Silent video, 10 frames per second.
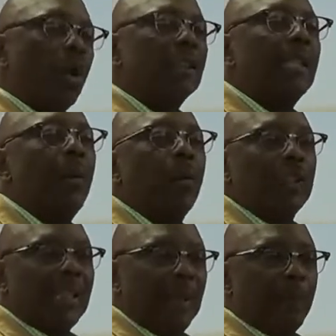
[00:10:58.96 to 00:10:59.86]
once they were
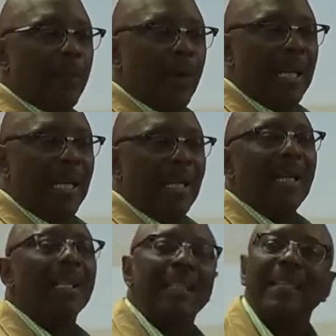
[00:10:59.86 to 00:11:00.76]
set free,
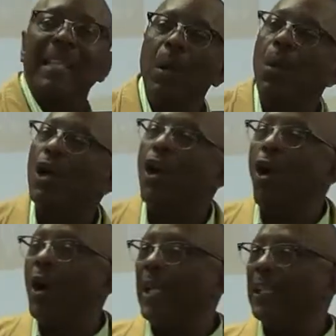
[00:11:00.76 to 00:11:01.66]
that they were going